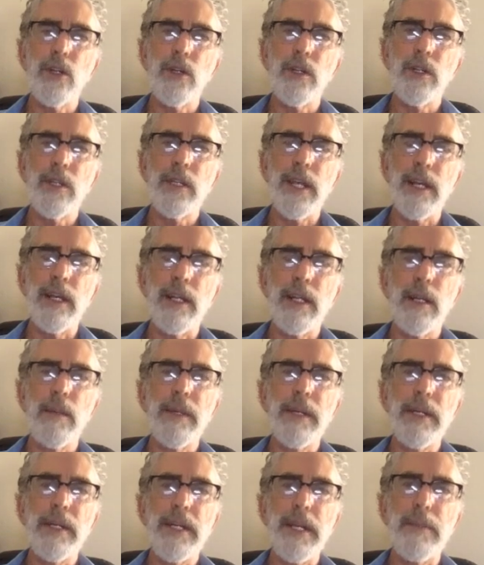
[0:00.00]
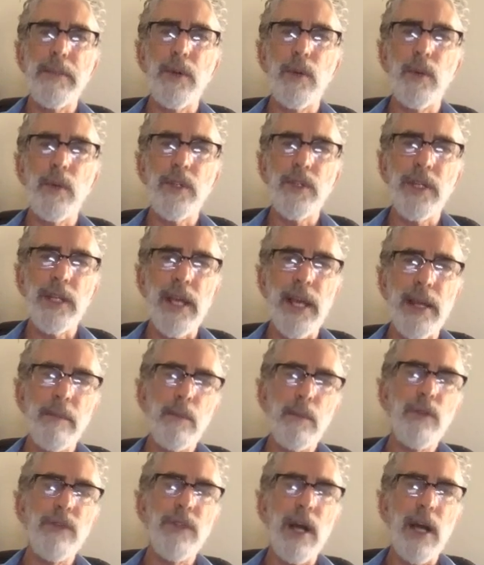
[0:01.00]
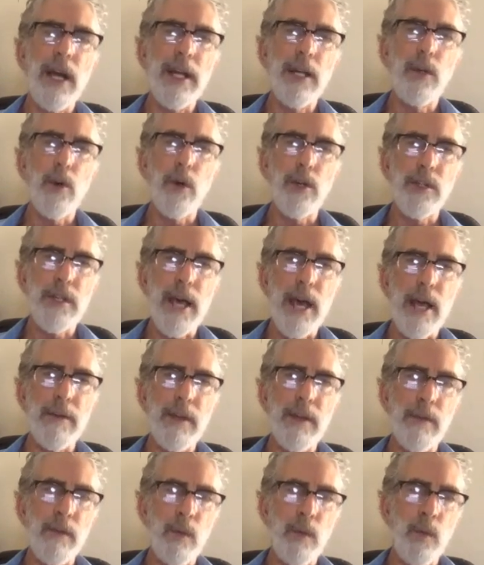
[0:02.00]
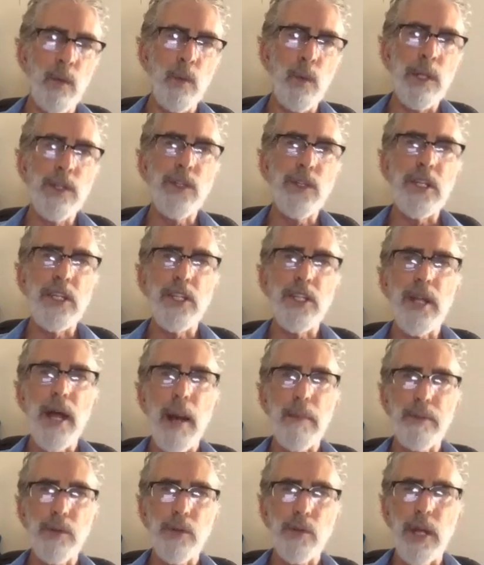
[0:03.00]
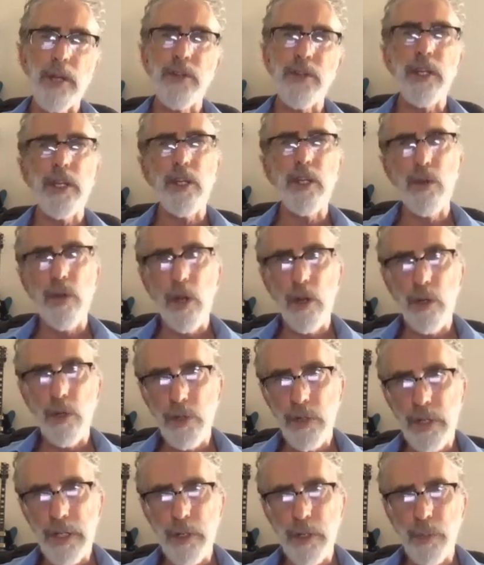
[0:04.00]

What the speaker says: just get a little bit deeper. Once again, move the hindquarters out. Once he stops stretching, you know you need to